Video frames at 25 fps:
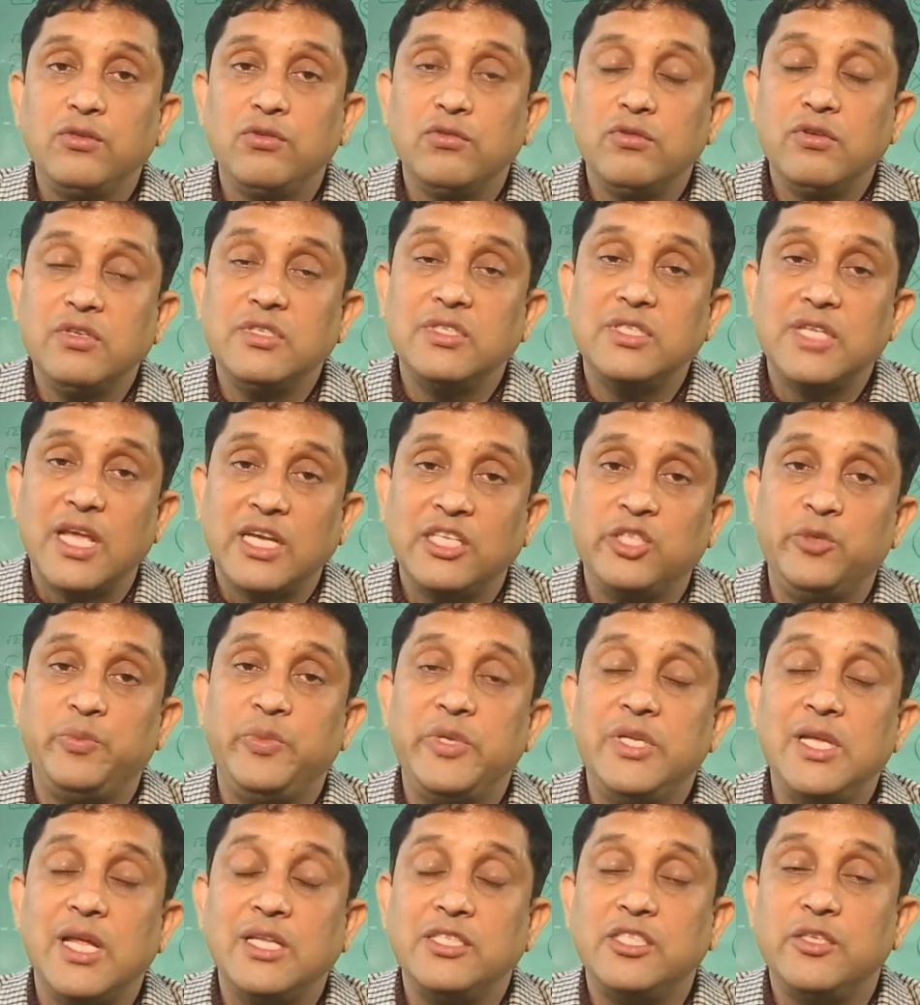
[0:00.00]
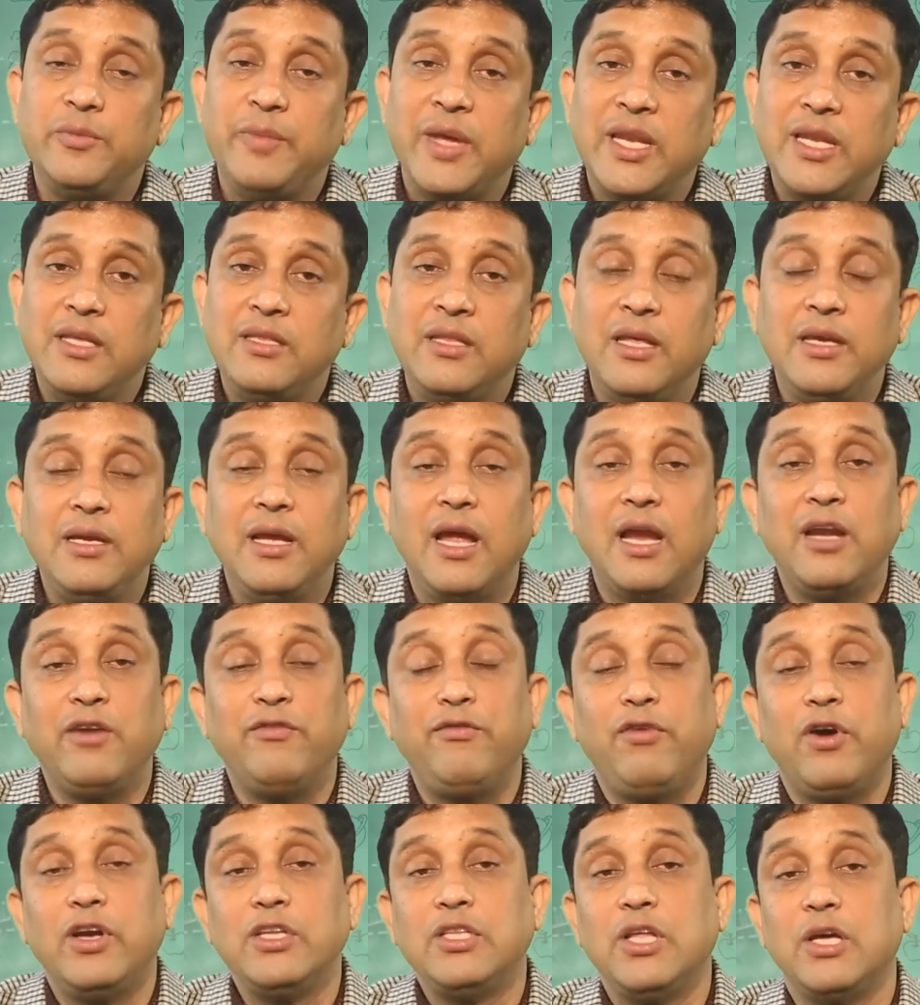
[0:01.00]
students experience many things,
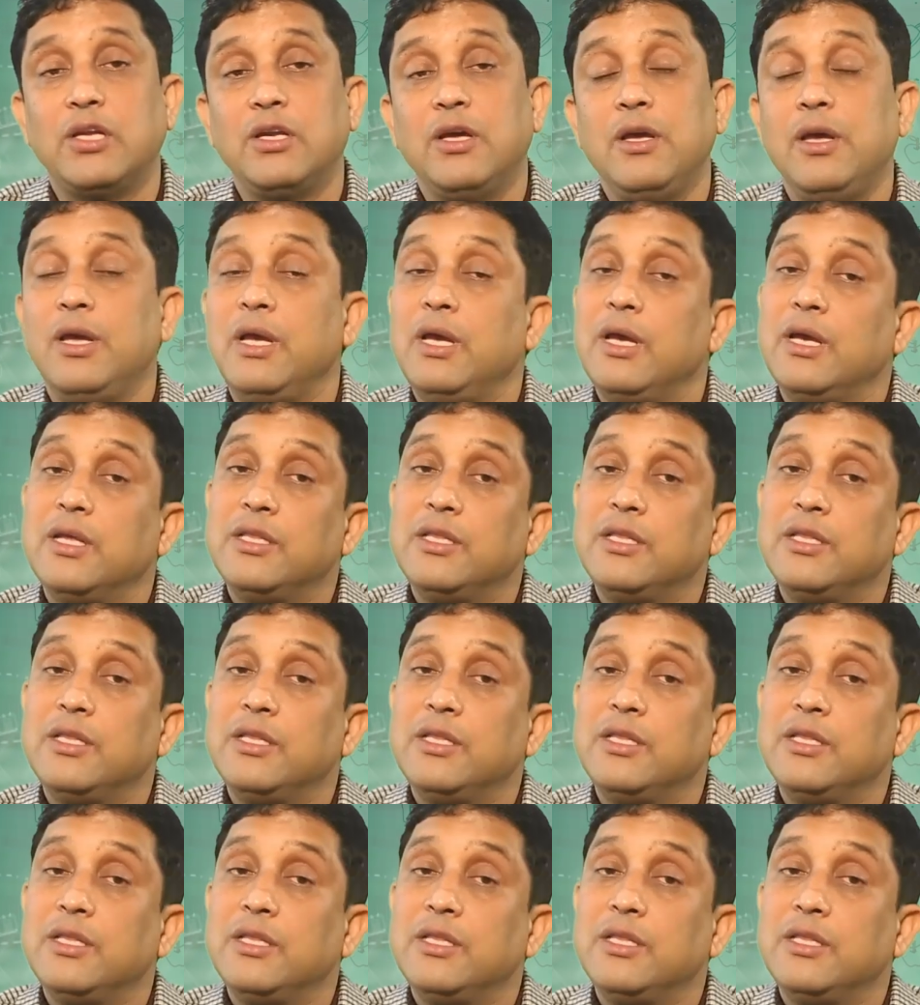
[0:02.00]
and further